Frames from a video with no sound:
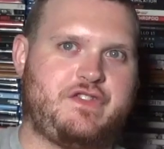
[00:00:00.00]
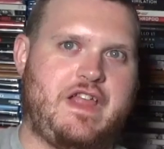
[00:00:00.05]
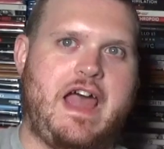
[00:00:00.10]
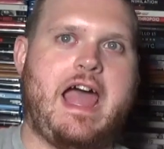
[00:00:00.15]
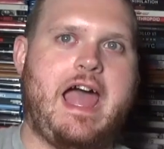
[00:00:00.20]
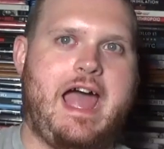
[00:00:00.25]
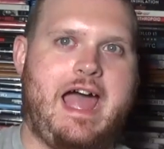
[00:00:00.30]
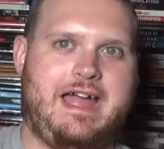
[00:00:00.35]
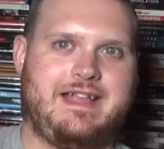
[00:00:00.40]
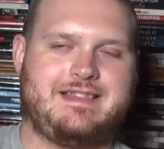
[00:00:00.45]

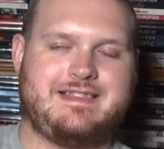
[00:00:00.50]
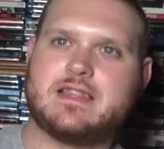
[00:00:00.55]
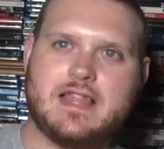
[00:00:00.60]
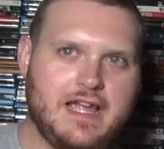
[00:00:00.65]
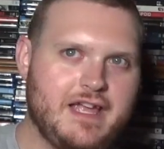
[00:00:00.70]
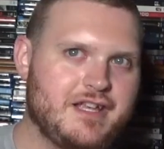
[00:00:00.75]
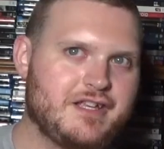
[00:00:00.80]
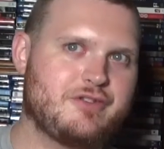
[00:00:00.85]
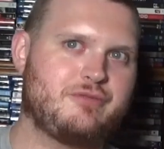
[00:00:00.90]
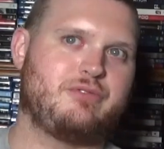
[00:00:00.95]
that.
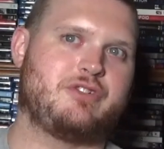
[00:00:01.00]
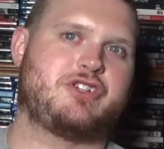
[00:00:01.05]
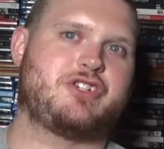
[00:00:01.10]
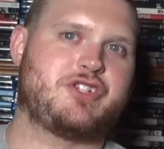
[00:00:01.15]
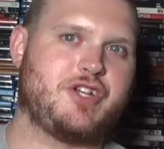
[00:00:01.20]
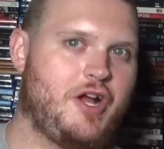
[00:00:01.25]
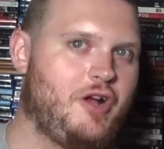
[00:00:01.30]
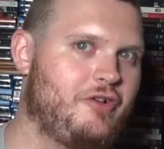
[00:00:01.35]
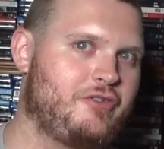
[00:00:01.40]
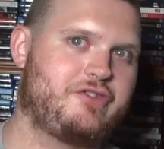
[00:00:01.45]
Things with
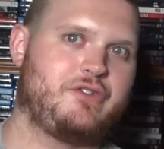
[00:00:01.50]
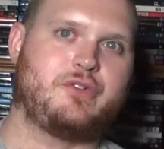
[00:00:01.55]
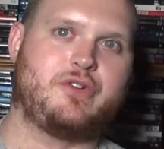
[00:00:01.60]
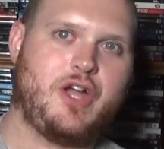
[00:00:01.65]
Sharlto